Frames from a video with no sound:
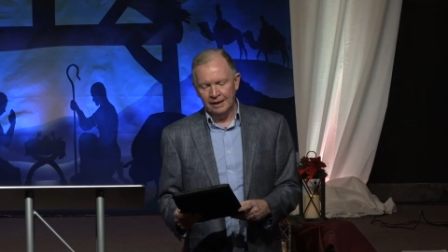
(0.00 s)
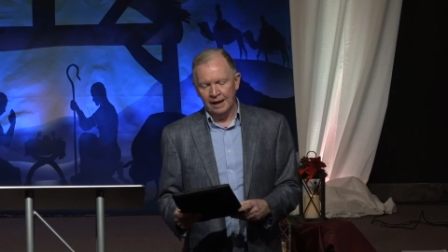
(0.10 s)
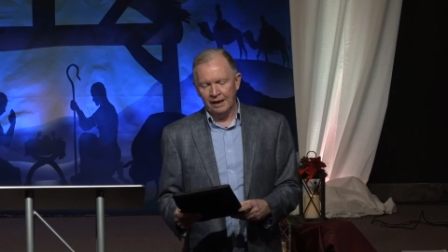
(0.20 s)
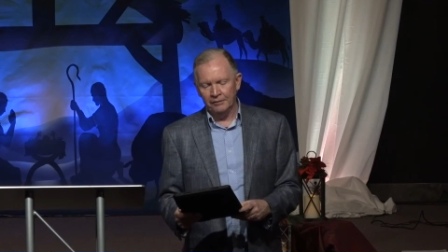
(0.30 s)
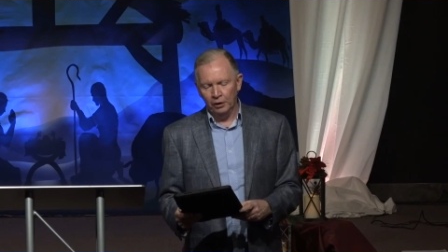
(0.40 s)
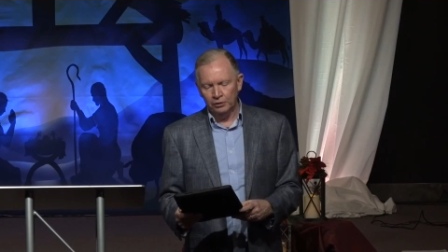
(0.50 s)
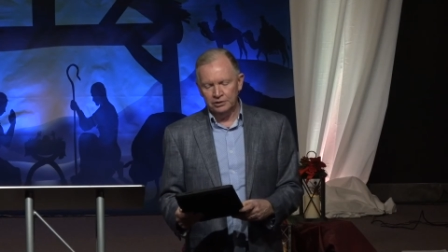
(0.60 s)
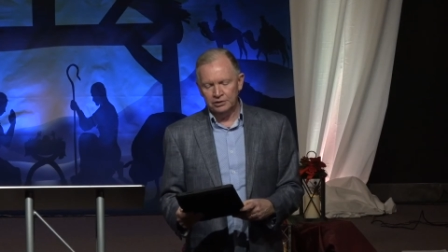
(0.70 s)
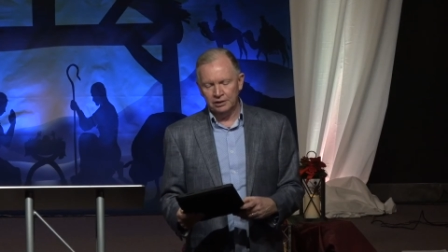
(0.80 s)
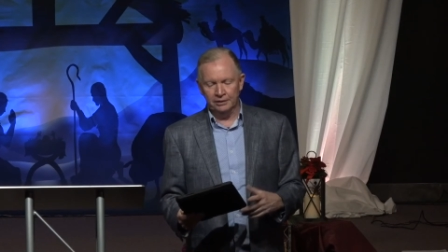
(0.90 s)
I've
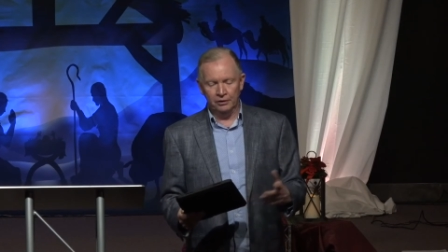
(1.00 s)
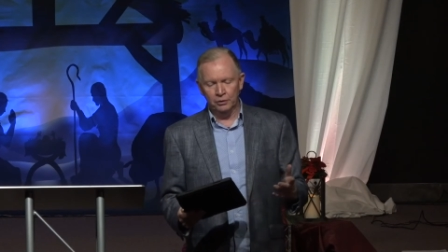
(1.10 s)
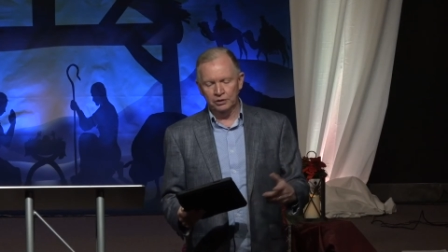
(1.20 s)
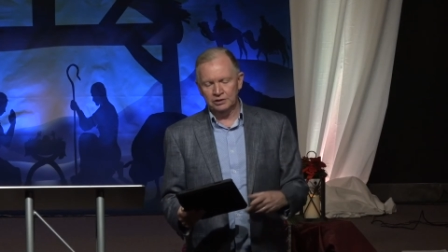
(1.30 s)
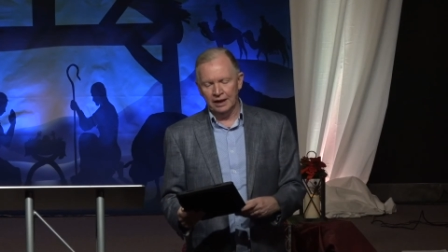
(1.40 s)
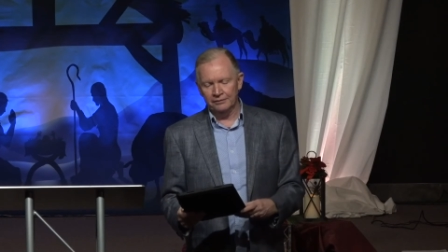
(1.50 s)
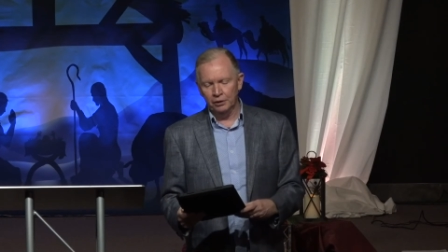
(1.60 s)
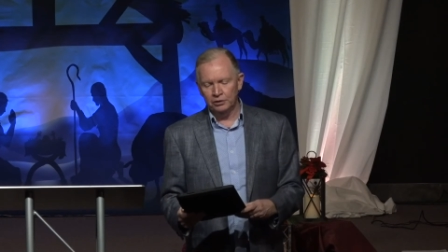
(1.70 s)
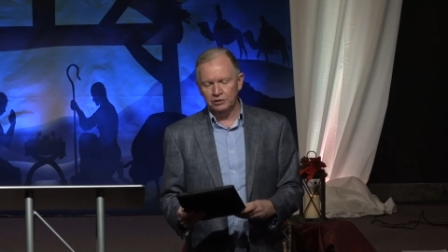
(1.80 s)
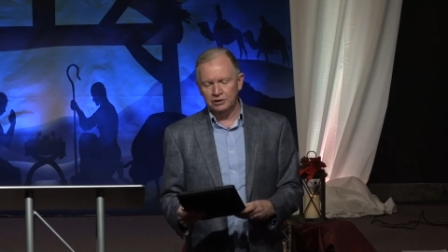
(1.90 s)
noticed, in other words, I've
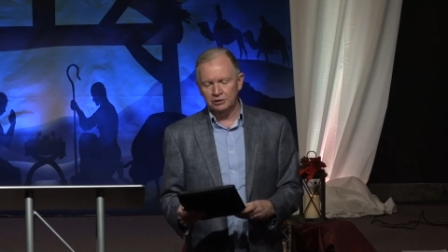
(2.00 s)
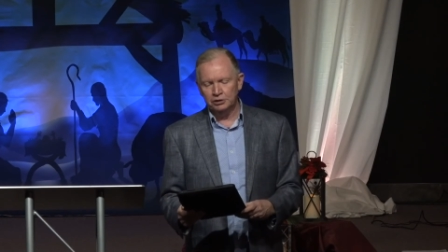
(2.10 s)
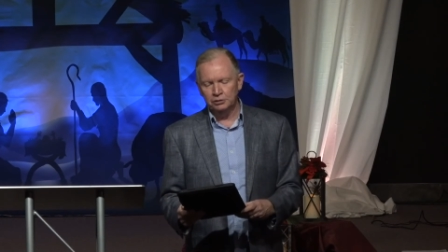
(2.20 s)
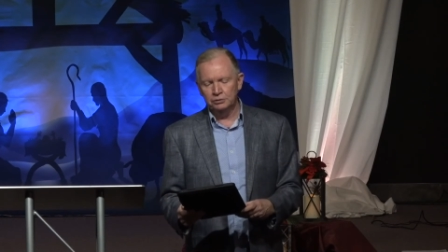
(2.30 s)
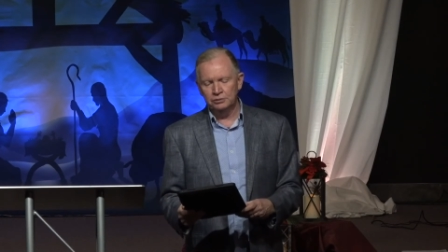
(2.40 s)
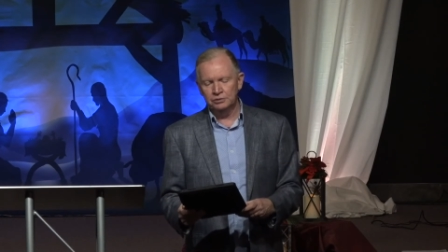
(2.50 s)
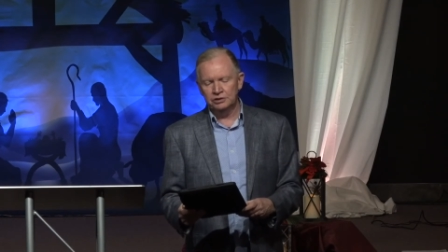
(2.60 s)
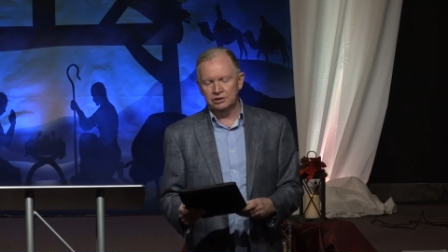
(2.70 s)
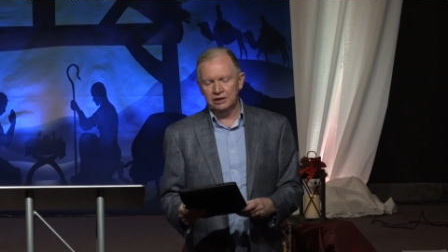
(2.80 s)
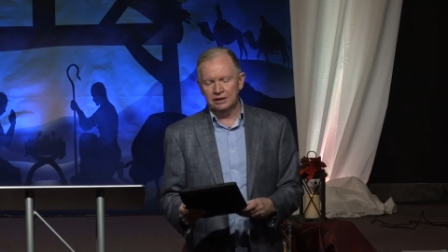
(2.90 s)
noticed that you
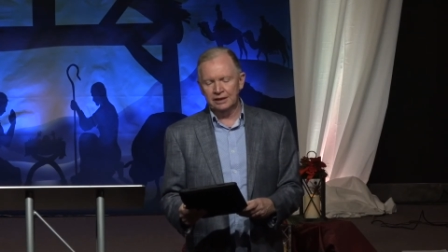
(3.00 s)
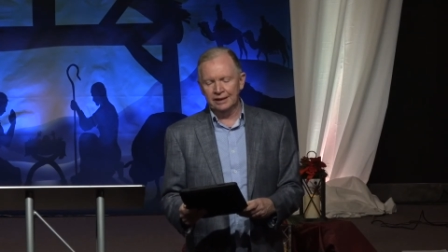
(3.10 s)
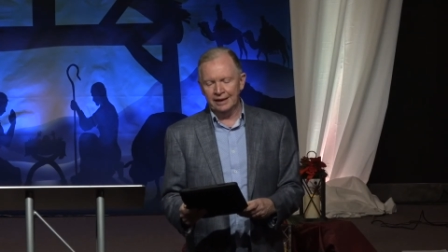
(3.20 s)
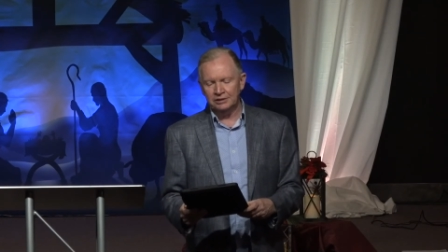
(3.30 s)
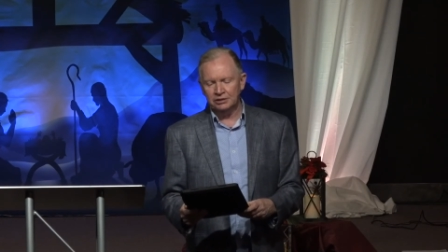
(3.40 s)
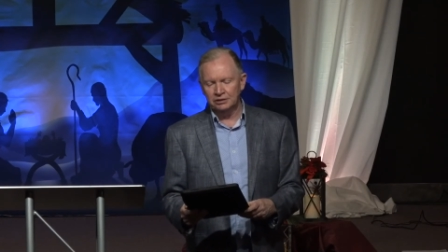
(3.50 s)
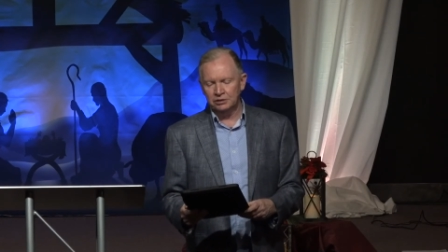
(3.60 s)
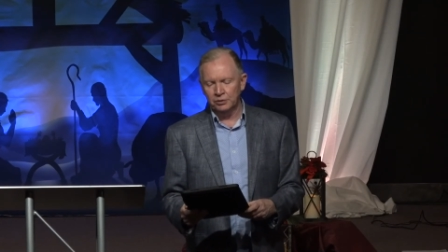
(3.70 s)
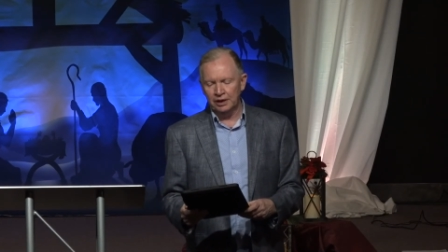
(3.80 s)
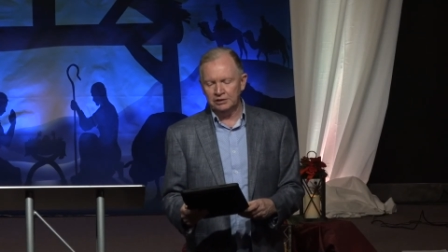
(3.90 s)
see connections
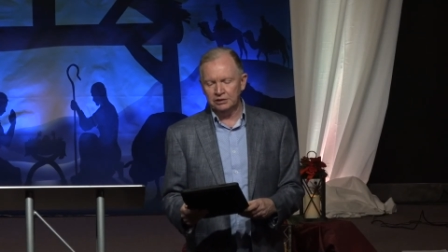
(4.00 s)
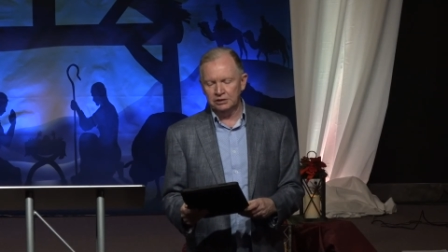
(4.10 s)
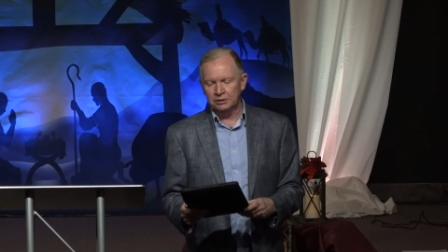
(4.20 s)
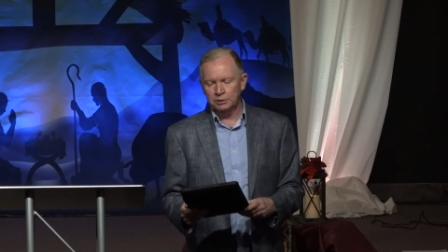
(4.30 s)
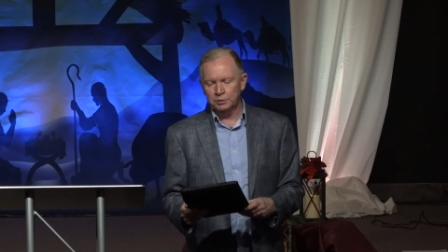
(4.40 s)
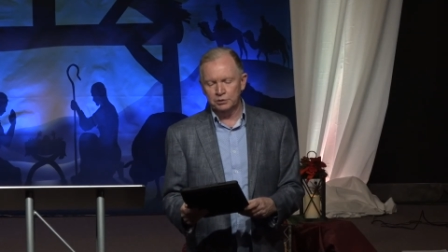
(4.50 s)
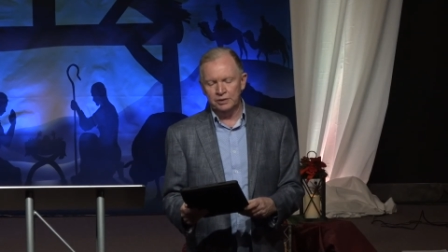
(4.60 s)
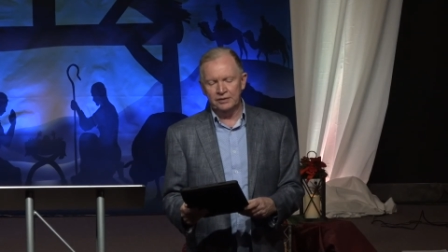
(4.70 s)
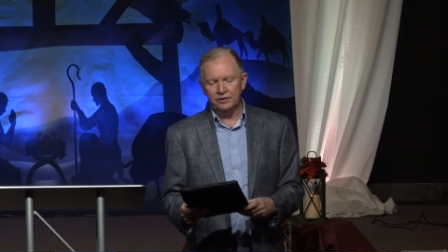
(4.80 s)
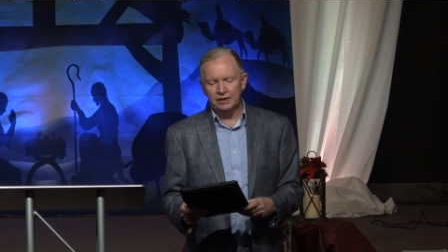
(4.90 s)
and relationships
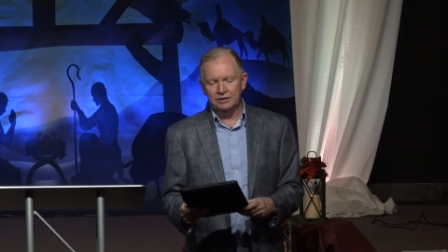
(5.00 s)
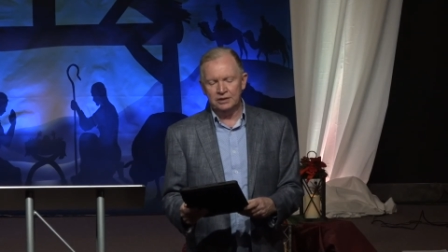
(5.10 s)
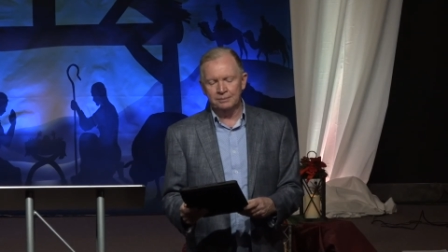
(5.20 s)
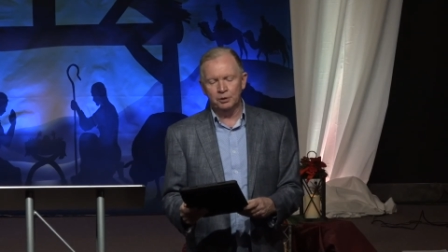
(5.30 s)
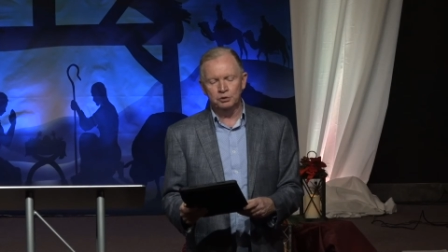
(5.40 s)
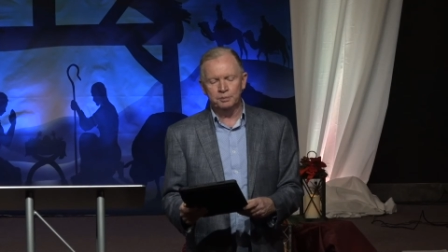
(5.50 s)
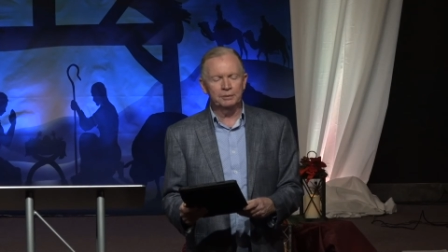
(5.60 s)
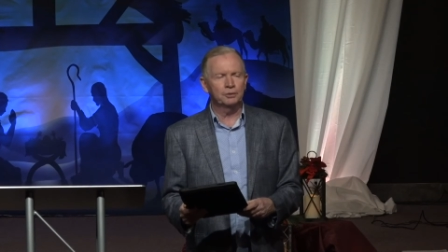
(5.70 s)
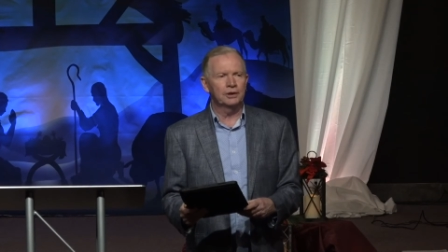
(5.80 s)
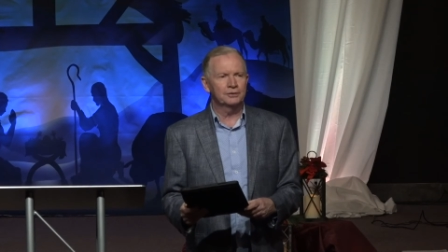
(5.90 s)
between things that most
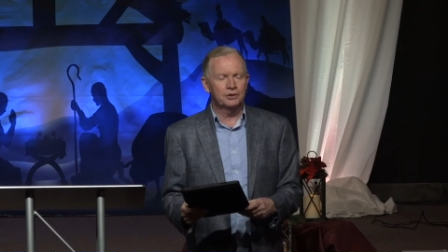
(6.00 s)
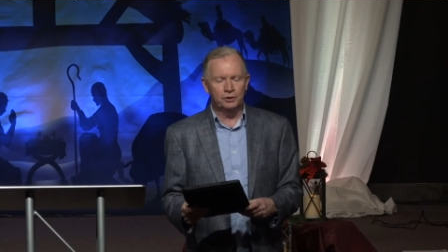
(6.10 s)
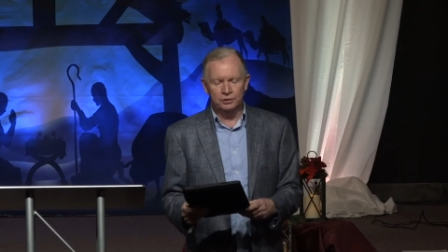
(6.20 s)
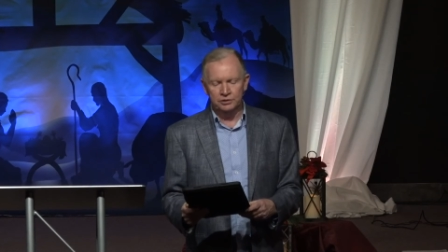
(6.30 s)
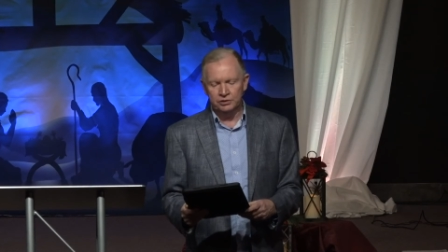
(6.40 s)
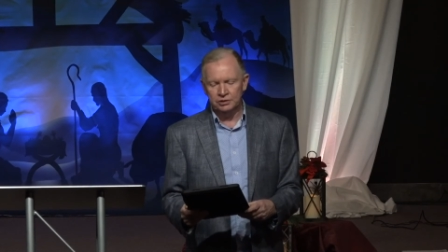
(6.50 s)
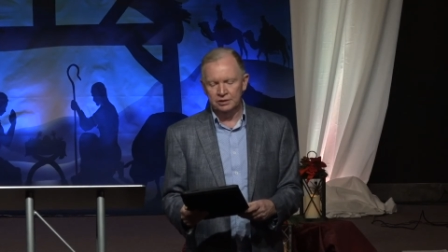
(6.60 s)
people never notice.